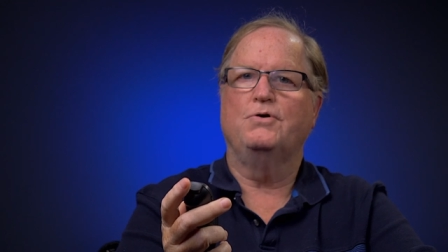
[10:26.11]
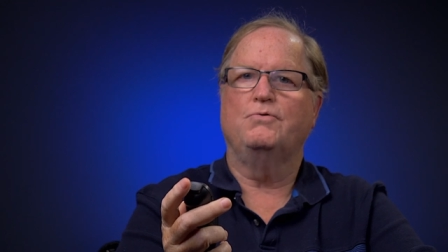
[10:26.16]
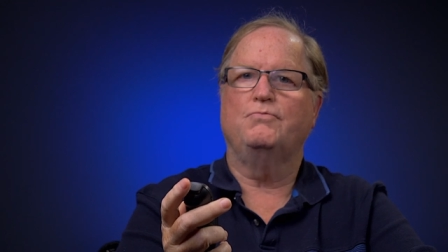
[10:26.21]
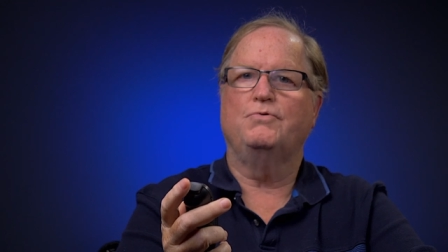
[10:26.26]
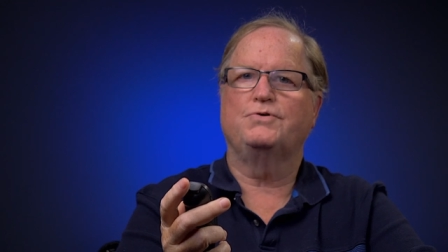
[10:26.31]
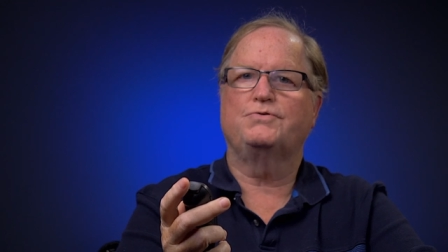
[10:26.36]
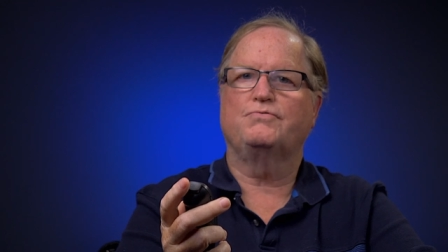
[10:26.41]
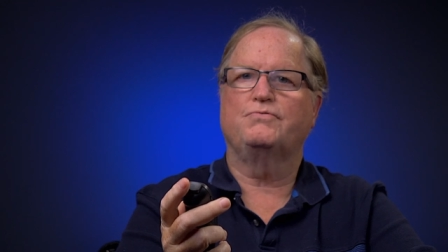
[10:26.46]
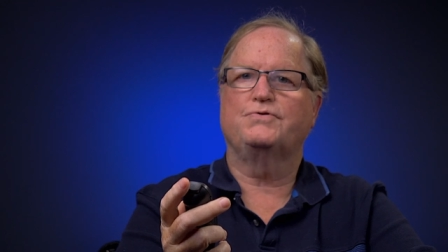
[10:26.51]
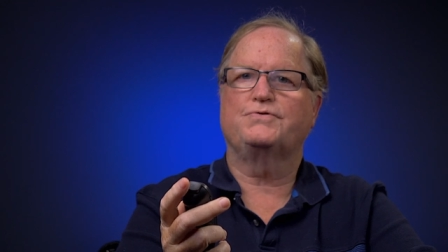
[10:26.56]

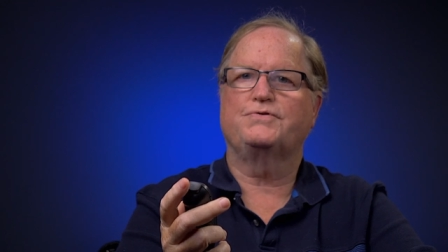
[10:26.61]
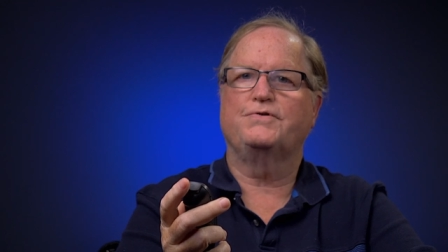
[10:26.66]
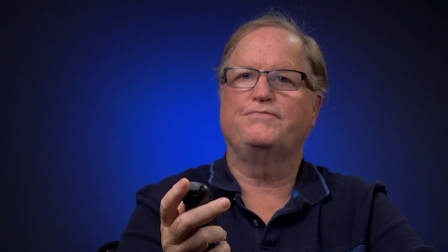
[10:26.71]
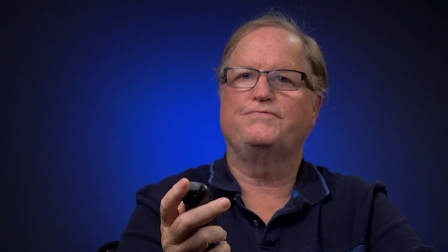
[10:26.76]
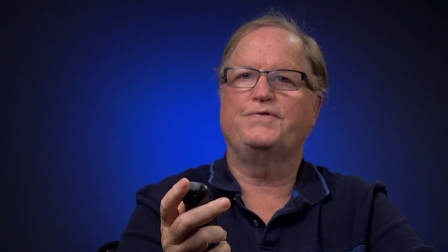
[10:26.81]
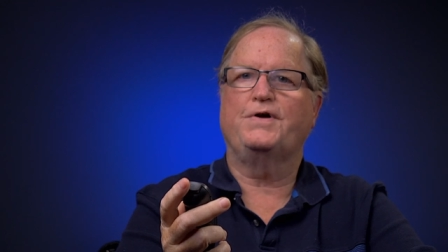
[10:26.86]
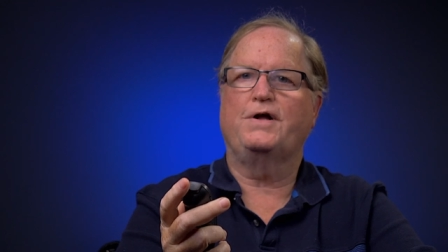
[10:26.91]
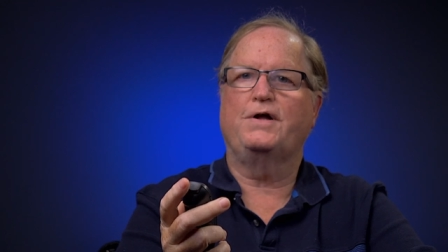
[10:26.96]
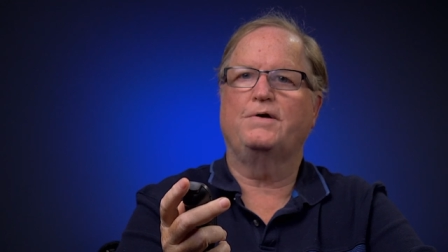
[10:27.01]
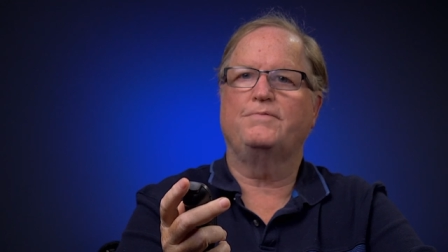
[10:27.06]
which was
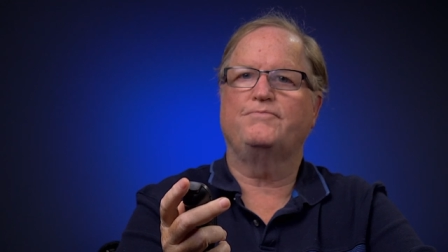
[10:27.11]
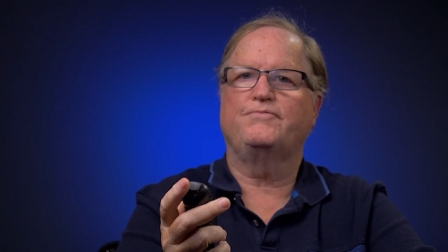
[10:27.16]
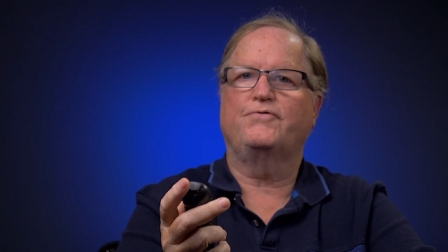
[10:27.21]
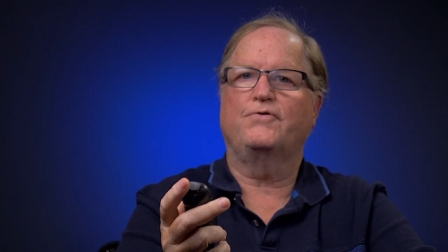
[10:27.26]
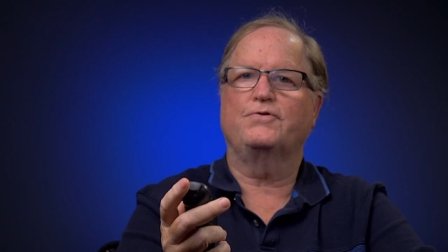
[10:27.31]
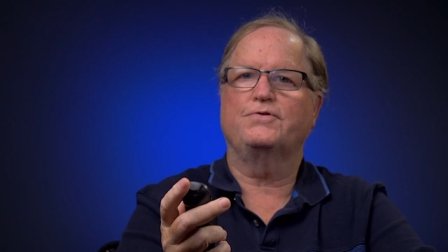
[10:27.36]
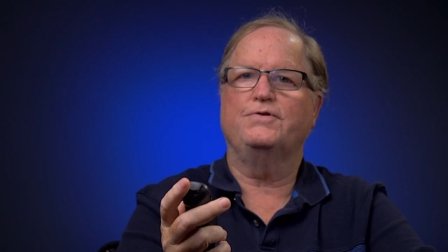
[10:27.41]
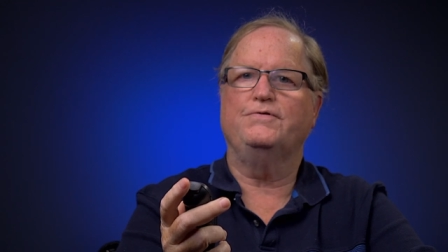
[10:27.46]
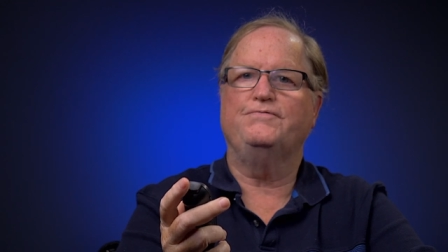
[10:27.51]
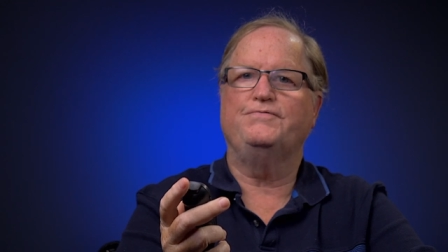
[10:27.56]
developed
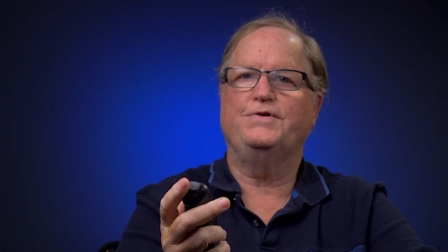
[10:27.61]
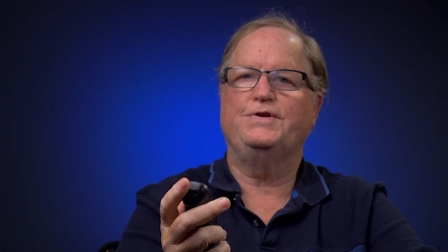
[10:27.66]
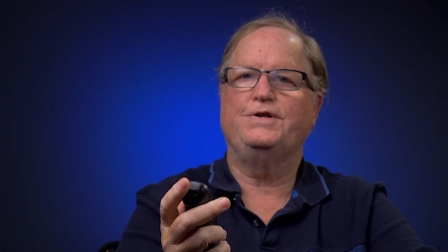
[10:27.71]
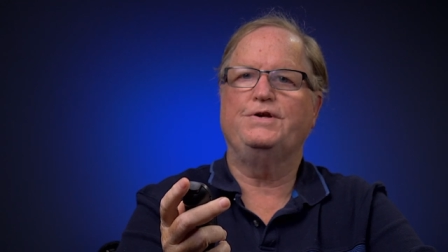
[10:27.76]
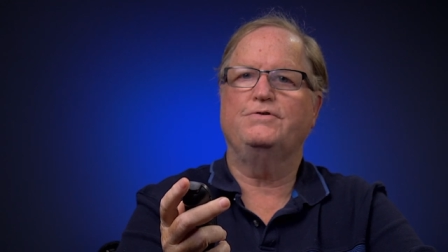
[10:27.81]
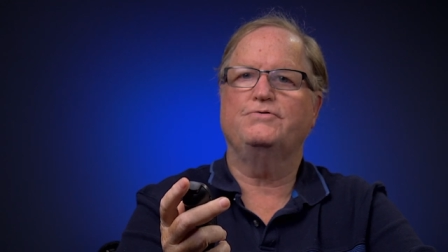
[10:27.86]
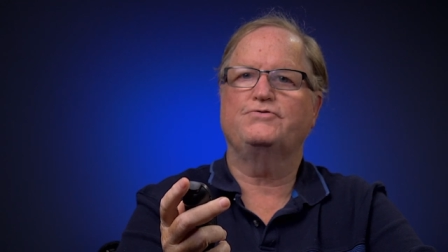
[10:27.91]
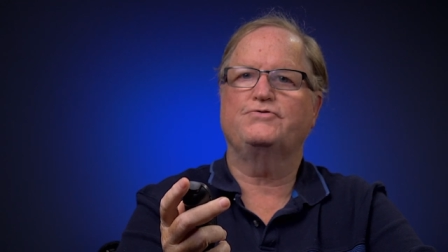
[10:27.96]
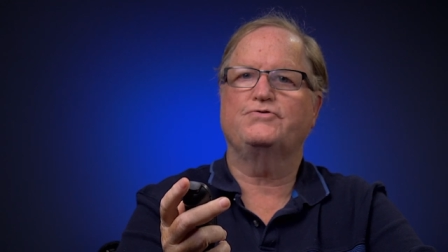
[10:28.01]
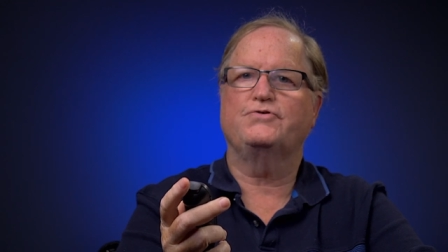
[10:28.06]
for the
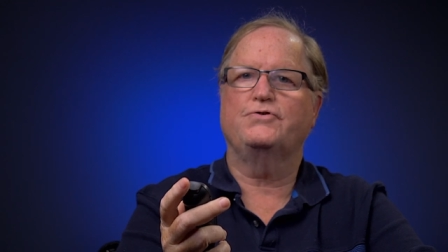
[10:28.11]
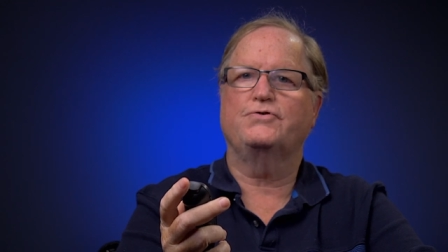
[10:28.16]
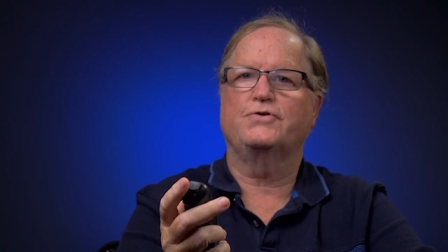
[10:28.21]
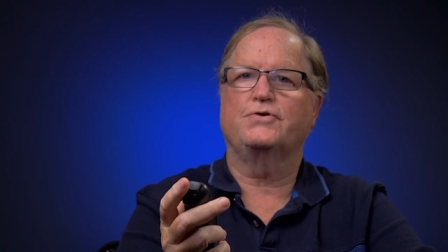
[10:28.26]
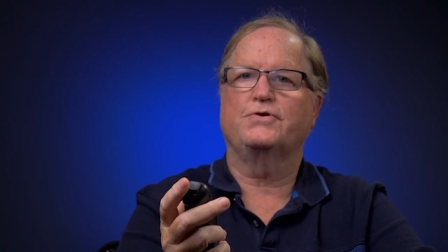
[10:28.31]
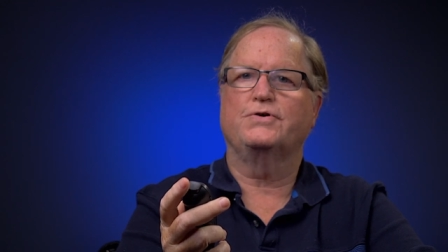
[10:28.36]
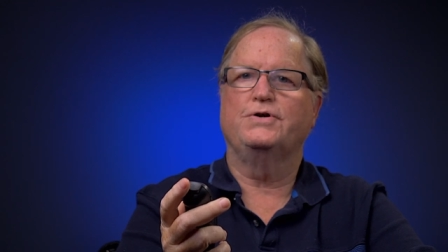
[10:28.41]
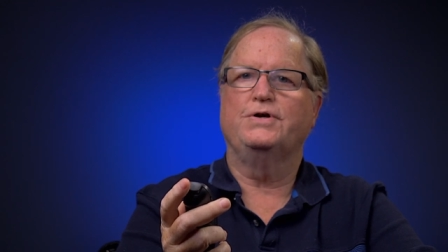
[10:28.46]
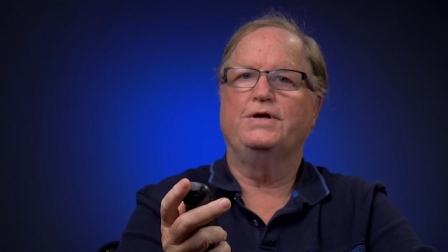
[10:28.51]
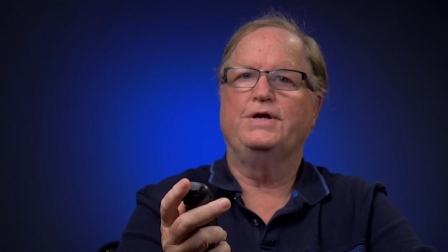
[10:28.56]
video
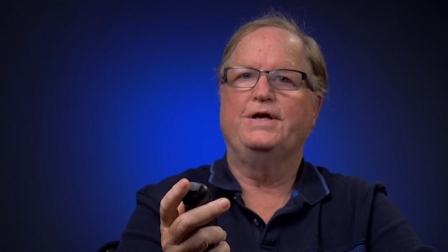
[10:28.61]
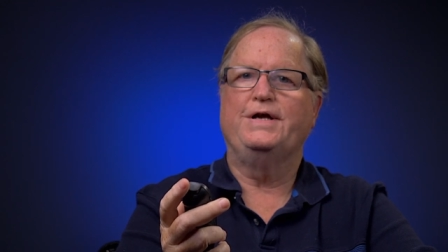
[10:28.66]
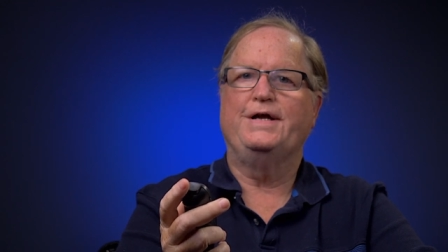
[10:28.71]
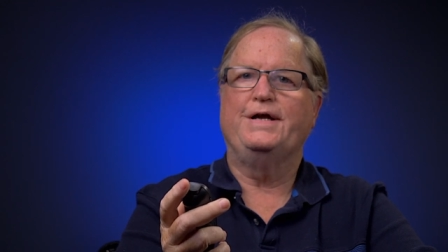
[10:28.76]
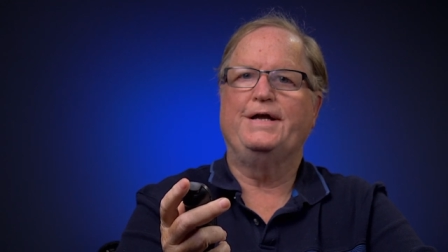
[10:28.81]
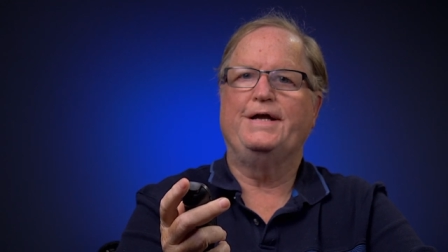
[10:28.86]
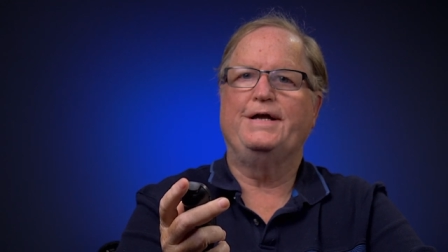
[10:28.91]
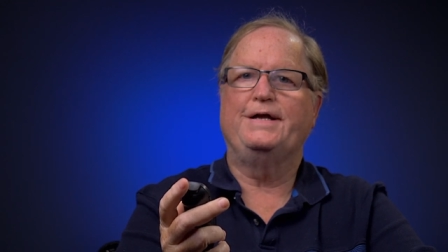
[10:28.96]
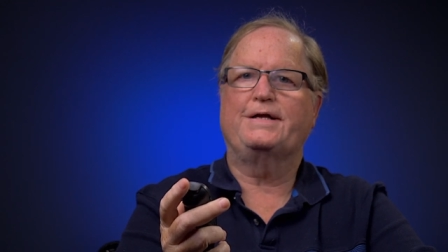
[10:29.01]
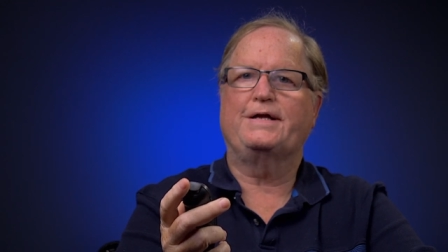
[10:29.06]
shooter.
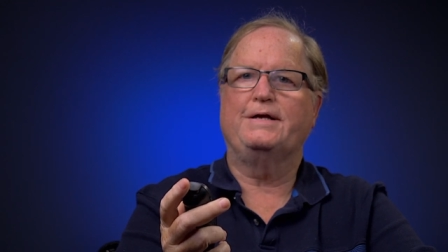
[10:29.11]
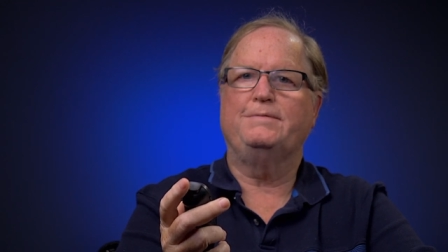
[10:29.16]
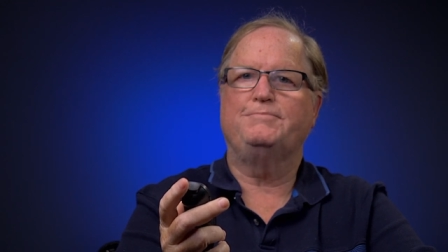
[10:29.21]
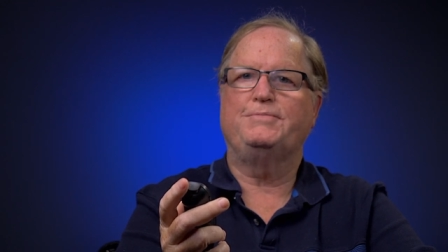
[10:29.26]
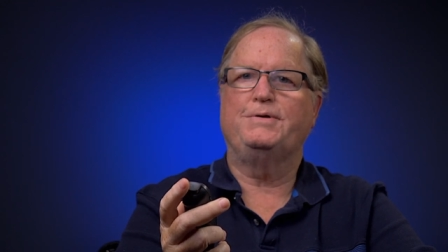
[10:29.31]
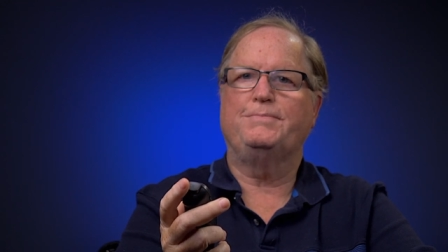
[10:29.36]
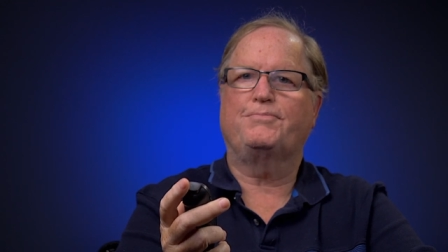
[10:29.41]
It can be